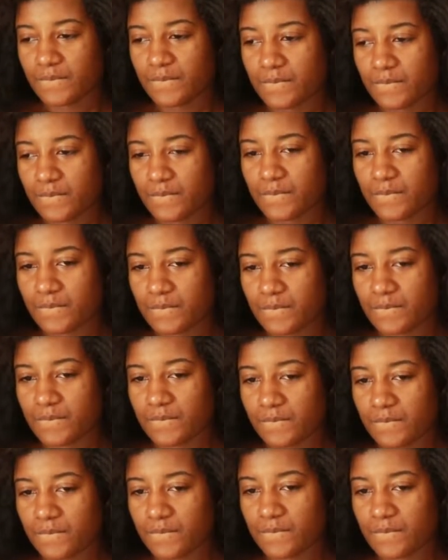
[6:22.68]

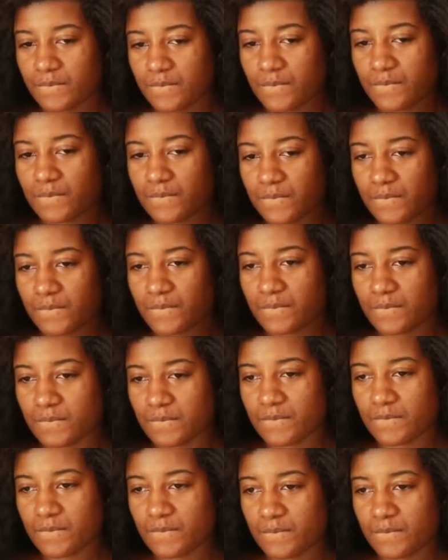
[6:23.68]

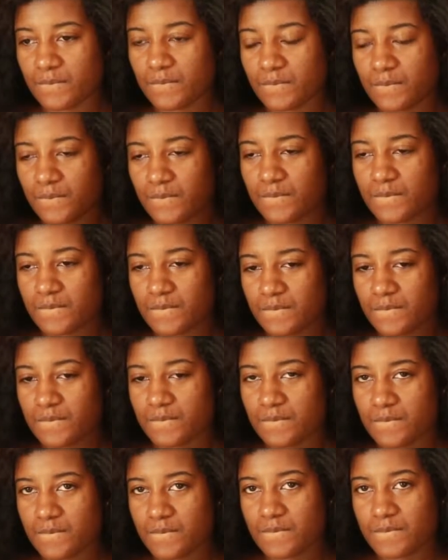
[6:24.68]
The person shown says nothing.